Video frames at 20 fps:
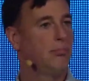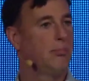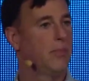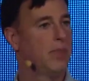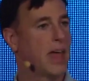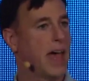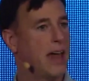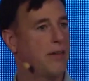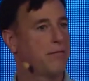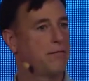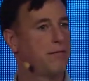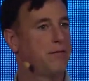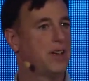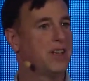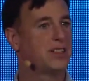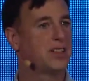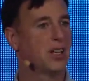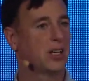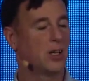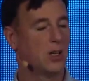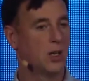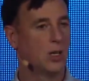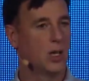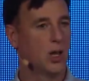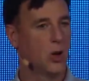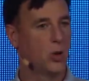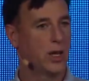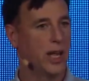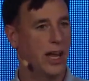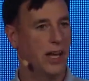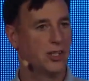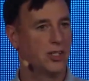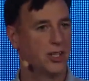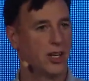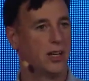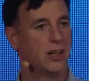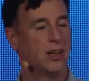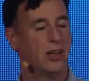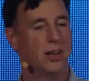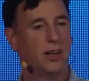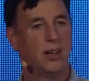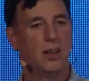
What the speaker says: that physical location